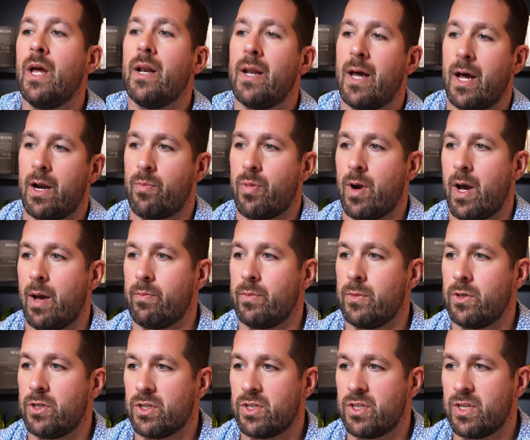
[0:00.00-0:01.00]
Not a problem.
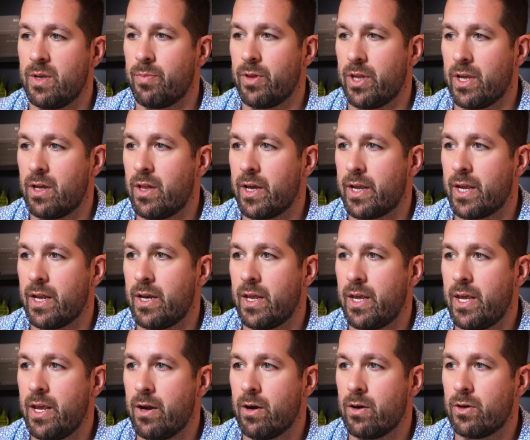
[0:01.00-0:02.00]
You just simply click into
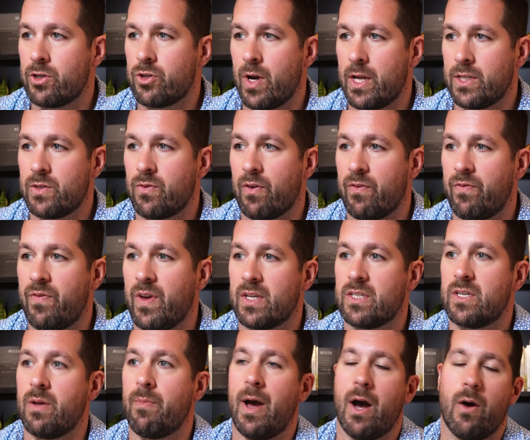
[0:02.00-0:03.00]
here, transfer a
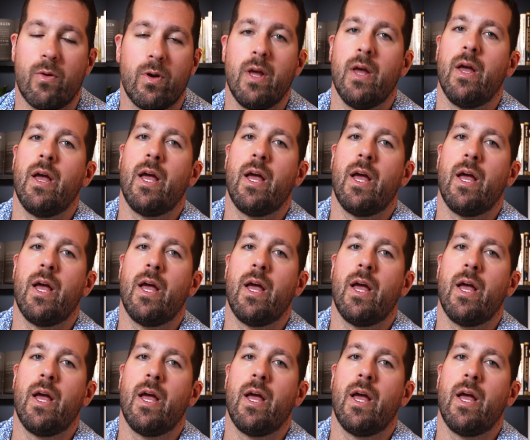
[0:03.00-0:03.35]
fixed amount,